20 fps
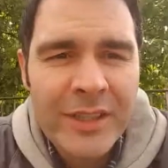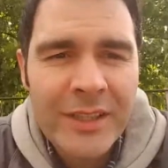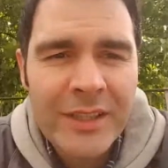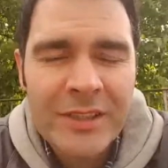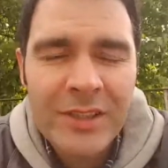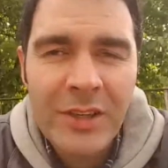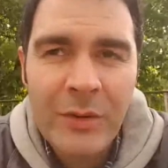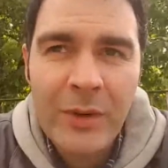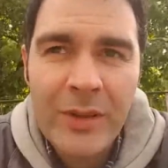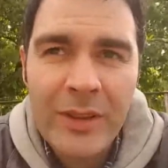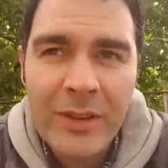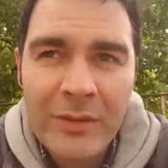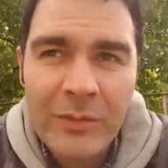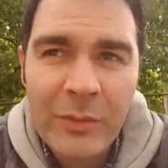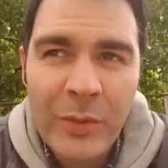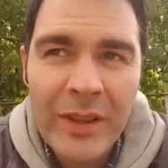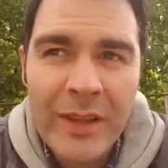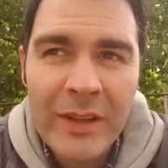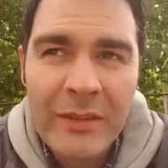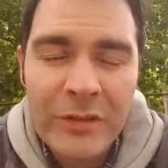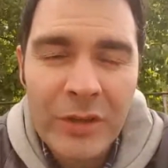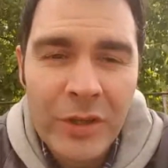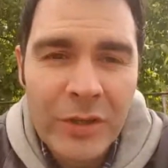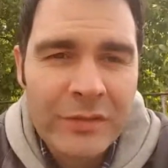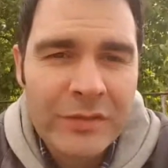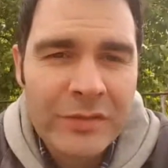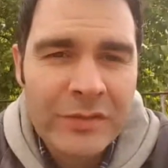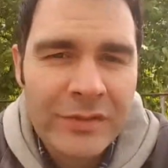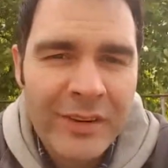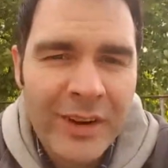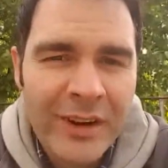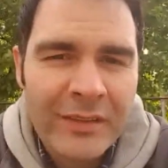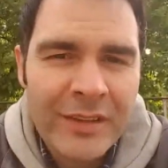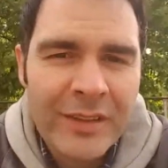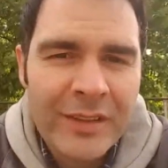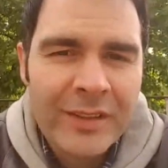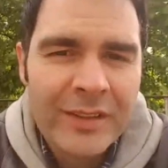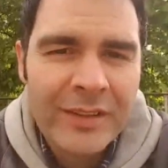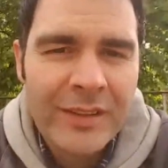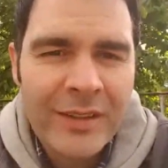It's like what they've done forever.